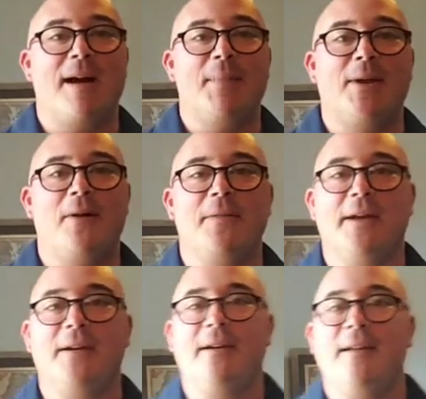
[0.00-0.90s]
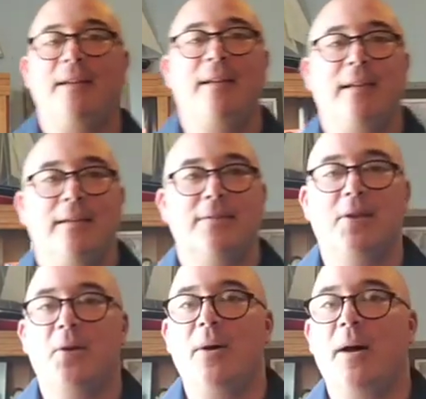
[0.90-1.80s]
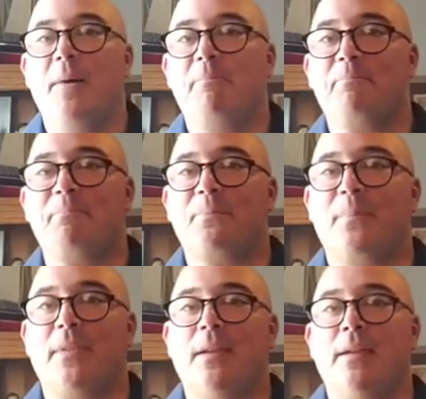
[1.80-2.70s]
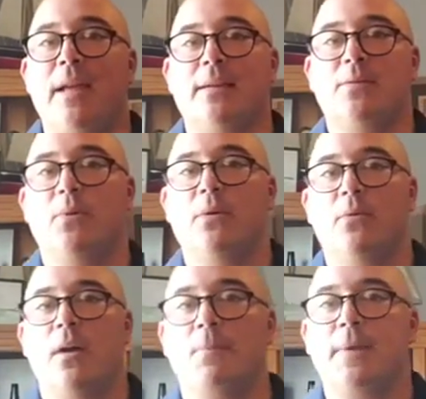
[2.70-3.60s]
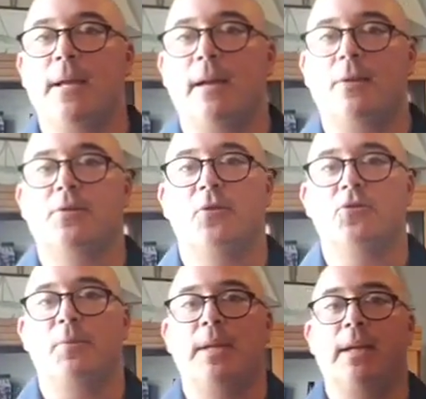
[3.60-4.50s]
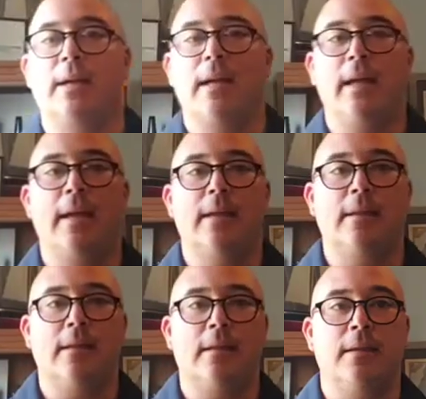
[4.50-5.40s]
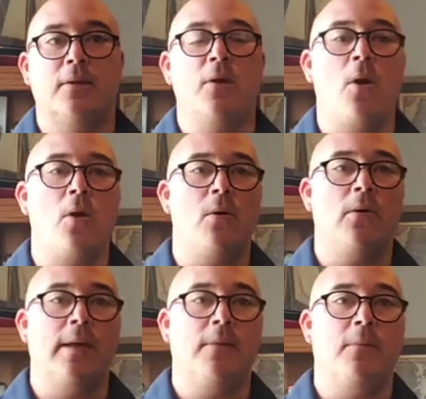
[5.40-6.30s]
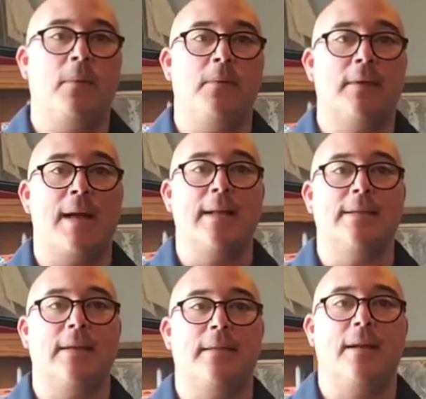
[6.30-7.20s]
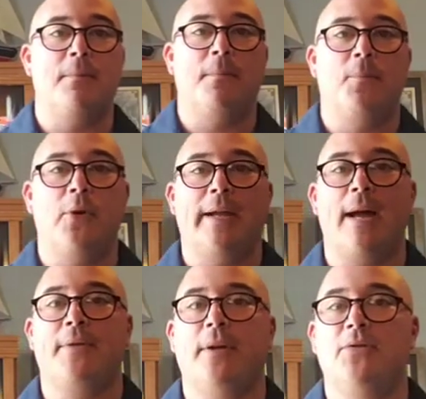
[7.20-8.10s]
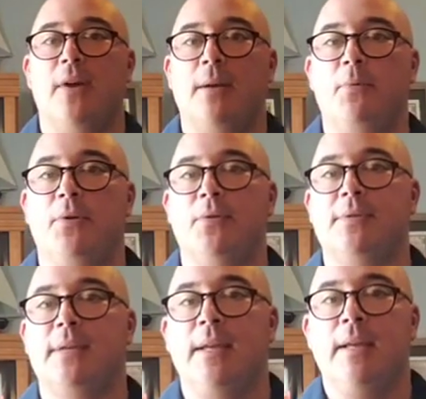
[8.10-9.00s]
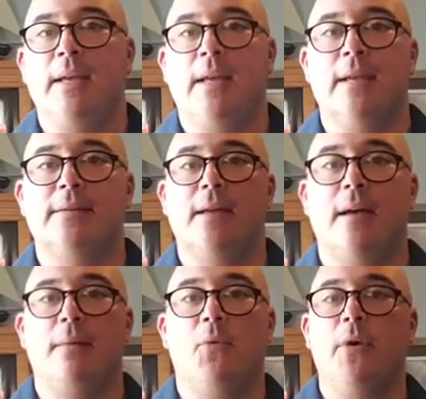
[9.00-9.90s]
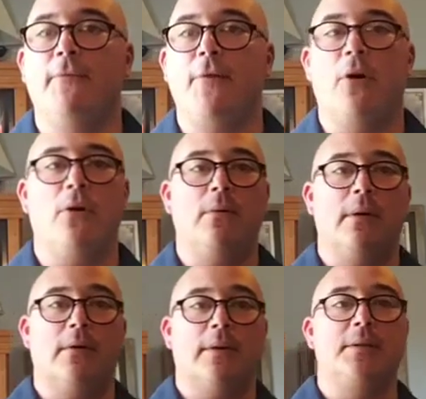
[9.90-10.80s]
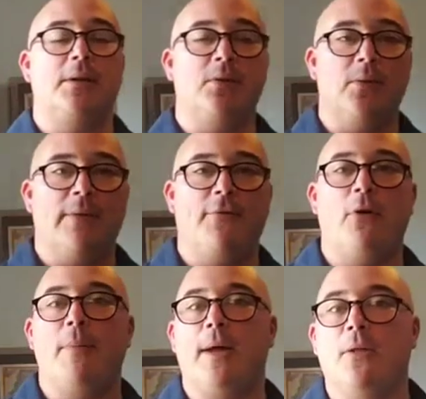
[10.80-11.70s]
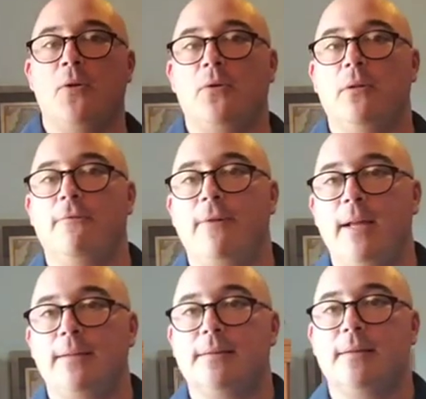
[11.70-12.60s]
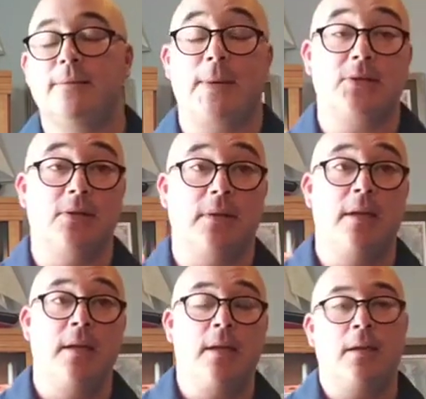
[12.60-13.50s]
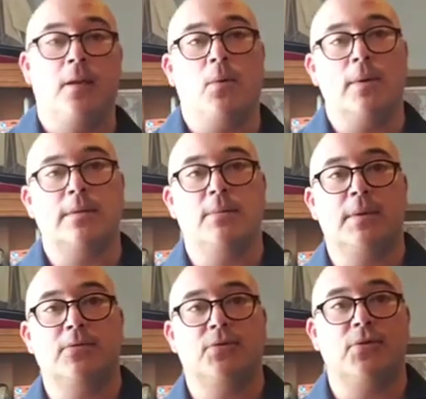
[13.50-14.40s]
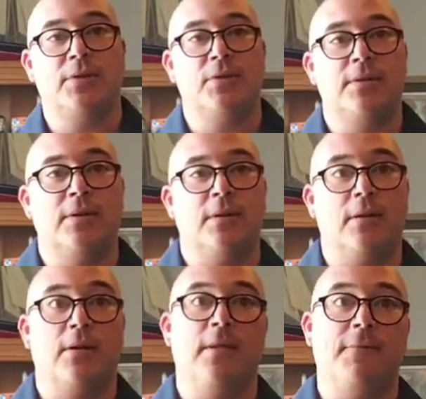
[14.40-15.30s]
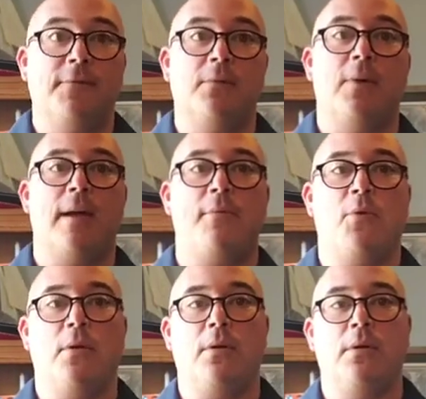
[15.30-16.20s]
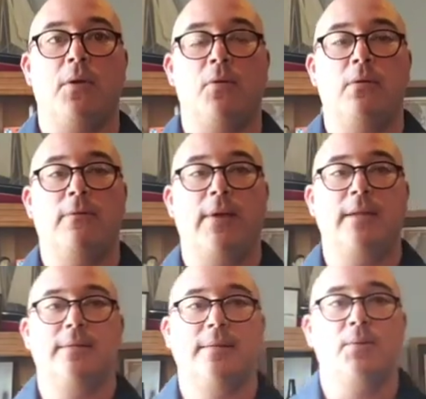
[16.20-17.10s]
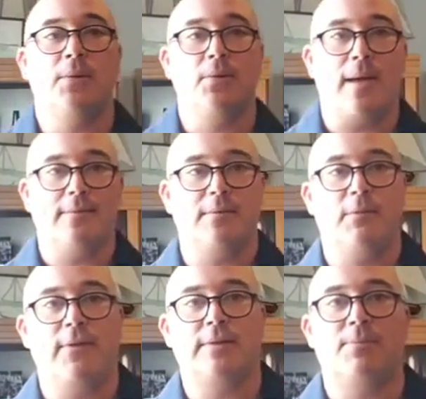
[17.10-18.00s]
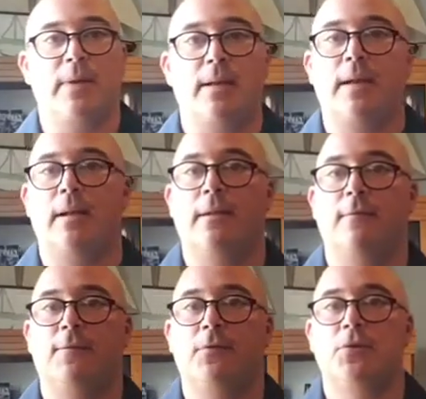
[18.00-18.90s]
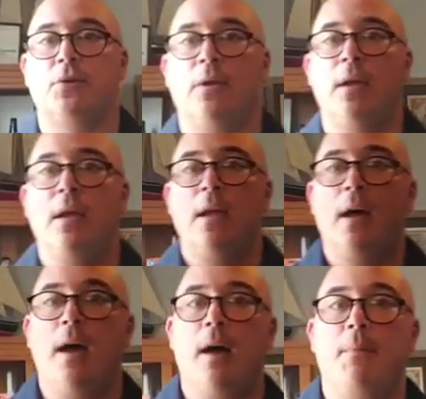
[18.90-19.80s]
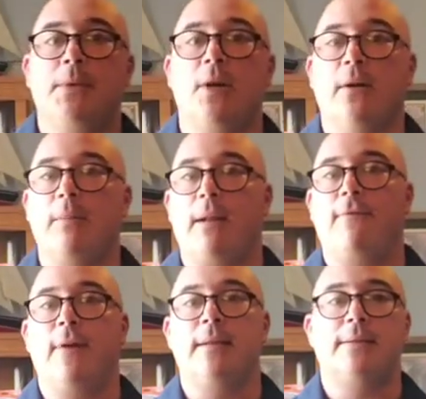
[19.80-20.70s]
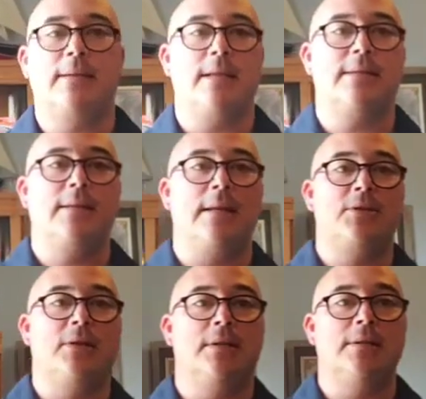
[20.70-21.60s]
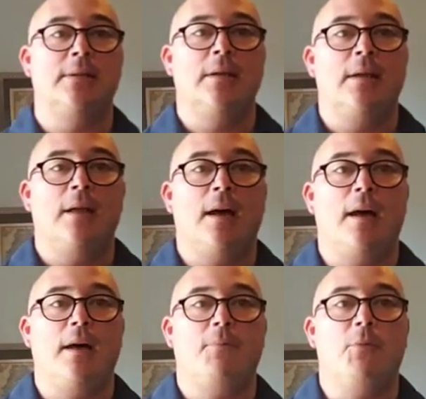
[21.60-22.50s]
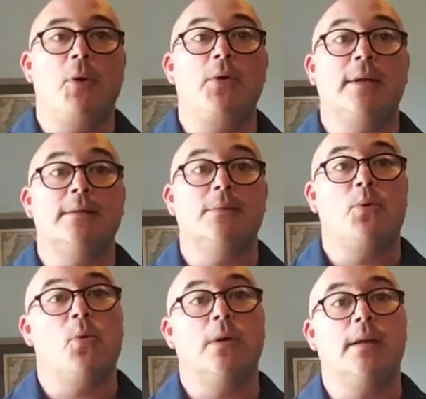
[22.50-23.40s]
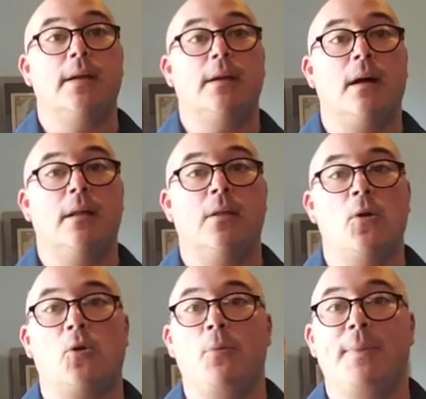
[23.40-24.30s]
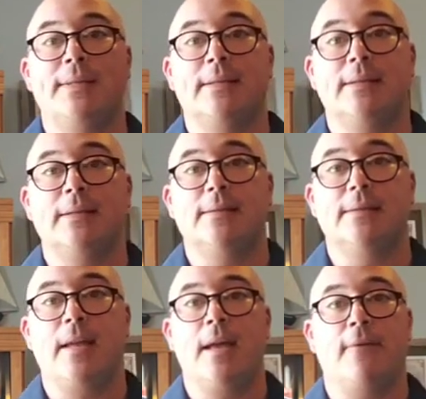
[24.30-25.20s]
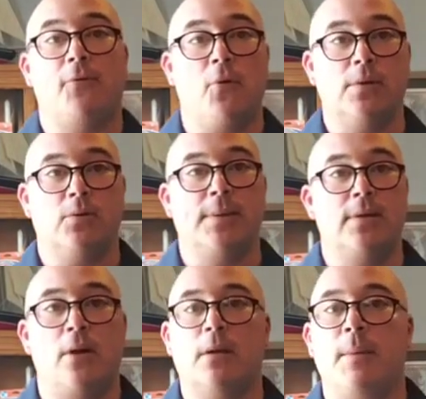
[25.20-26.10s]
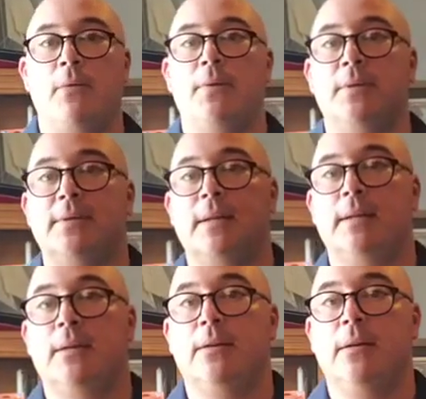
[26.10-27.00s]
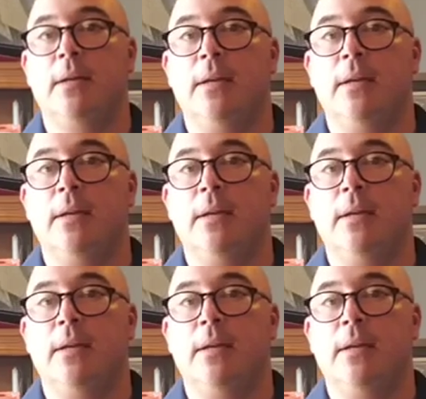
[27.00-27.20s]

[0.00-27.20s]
comment on there. So so we're updating our social media, and the goal and the content that I'm putting out there and trying to produce is more info, or continue to do info about local events, especially, you know, once some of these restrictions are lifted, we'll have more local events. And we do have some events planned out in the future. But talking about events, destinations, promoting and supporting local businesses, and of course, we'll be talking about real estate here.